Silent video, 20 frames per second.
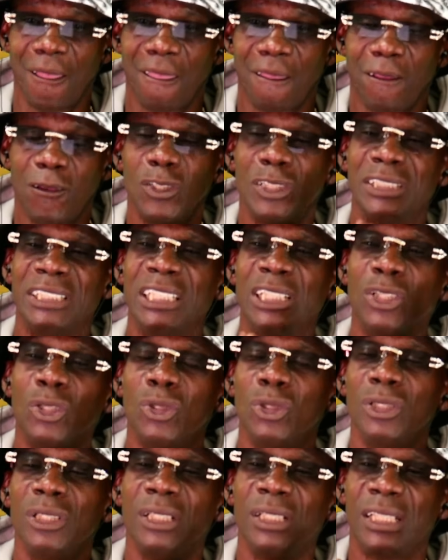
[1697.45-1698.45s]
because he
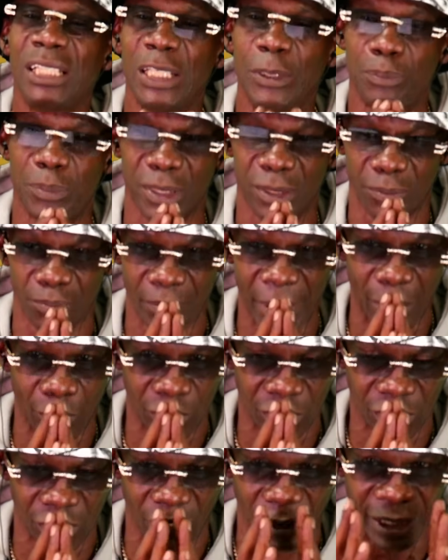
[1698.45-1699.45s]
couldn't keep his mouth
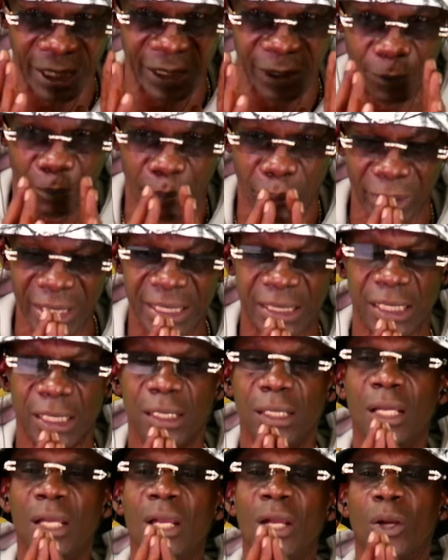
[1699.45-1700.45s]
shut in the
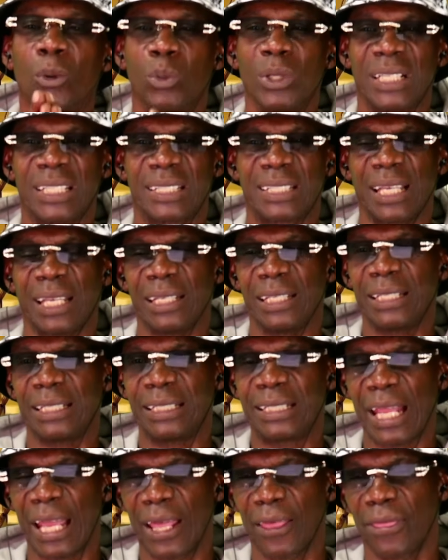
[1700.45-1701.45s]
prison, was selling
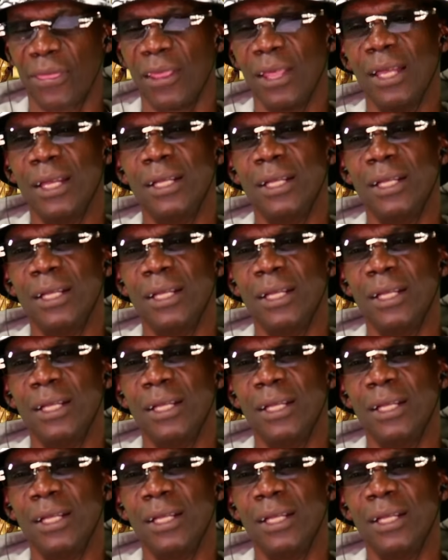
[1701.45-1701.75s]
death,